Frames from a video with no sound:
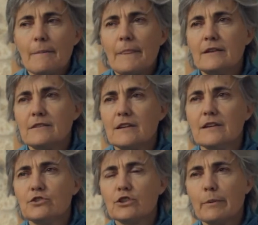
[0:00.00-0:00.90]
It's
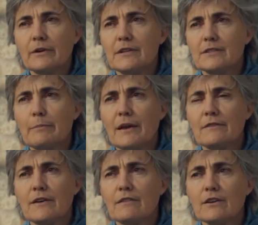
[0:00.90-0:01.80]
easier to participate
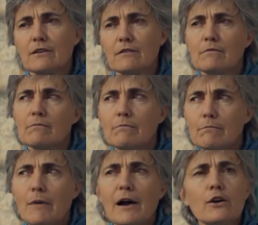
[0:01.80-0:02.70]
if I think
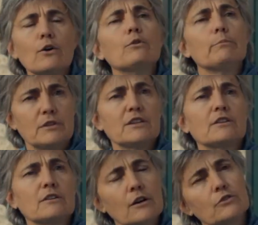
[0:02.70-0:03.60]
my own
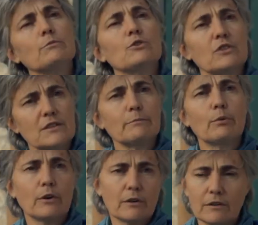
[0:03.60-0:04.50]
particular contribution is
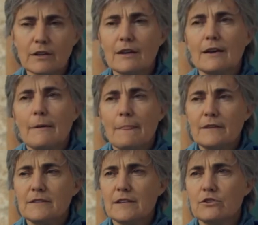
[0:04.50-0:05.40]
important.
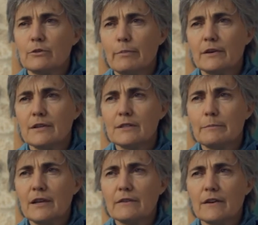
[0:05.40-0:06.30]
It's easier to
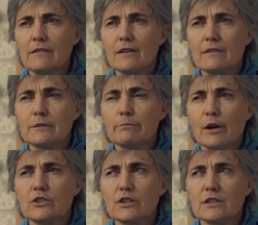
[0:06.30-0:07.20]
participate if I think this
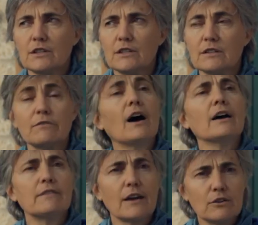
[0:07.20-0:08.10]
project is of
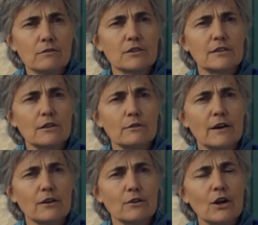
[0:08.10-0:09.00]
high value versus low
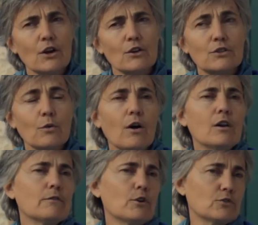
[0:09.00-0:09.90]
value. So
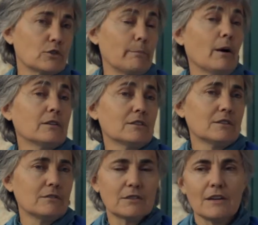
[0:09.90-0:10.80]
all of those are the
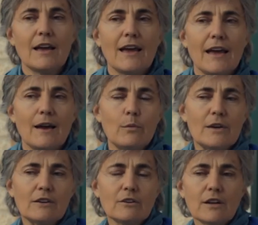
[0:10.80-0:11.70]
positives, and we
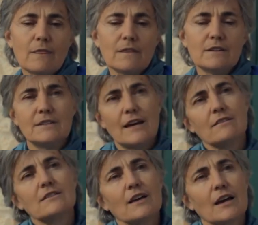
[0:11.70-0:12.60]
can look at the
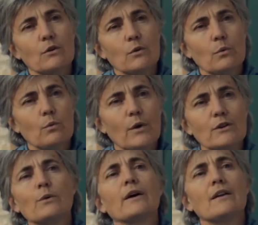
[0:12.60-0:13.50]
downside. When
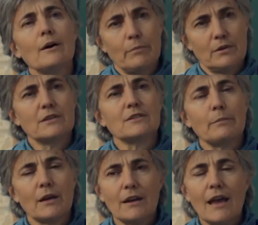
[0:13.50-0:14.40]
do I not
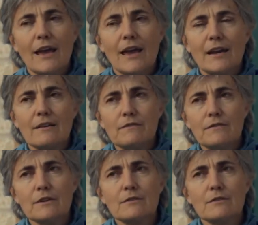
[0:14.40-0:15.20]
participate? And it feels